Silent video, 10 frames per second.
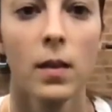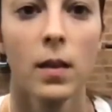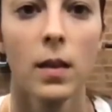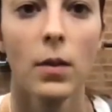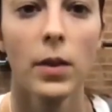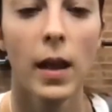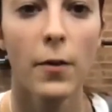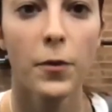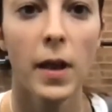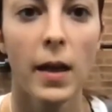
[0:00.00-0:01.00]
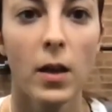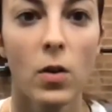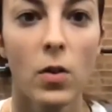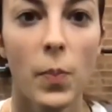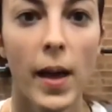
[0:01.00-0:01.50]
Now the left leg
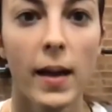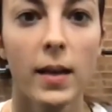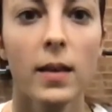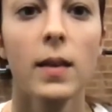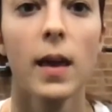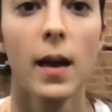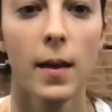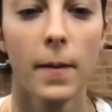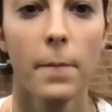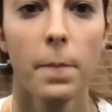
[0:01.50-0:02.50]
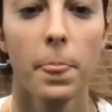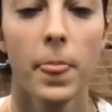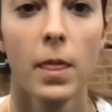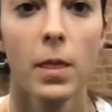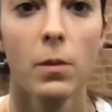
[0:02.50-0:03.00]
goes back, yeah.
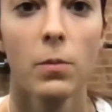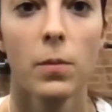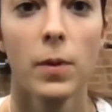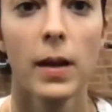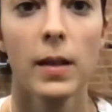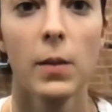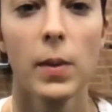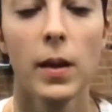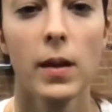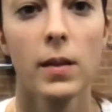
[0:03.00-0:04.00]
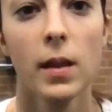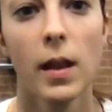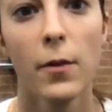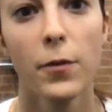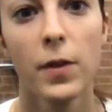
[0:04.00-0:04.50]
Right knee behind the
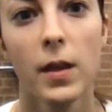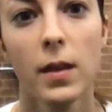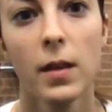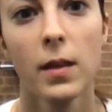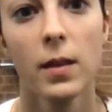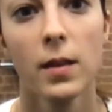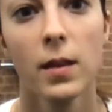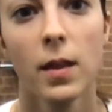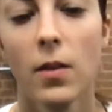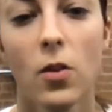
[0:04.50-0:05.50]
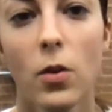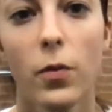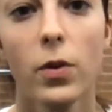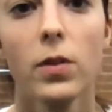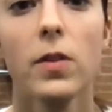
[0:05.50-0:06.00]
left knee,
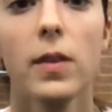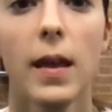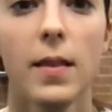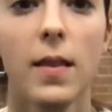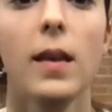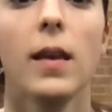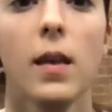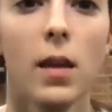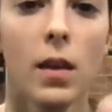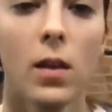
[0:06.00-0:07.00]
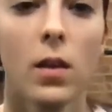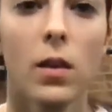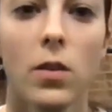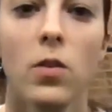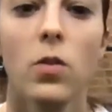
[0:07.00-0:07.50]
foot, that's it.
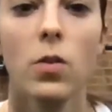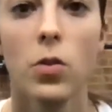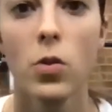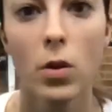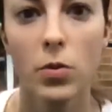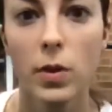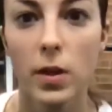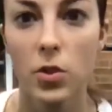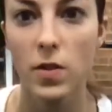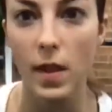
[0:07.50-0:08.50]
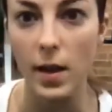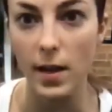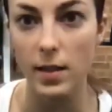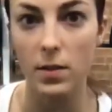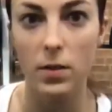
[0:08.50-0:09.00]
Good, do 2 or 3 each
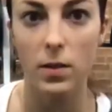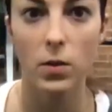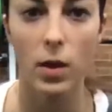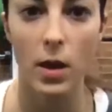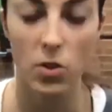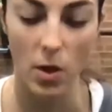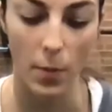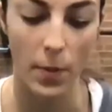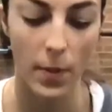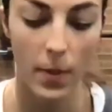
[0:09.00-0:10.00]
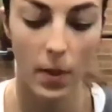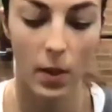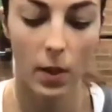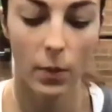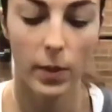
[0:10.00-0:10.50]
side to catch up
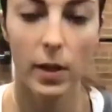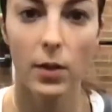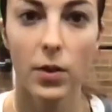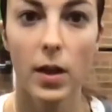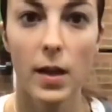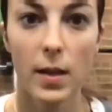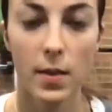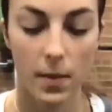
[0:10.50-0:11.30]
with the other guys.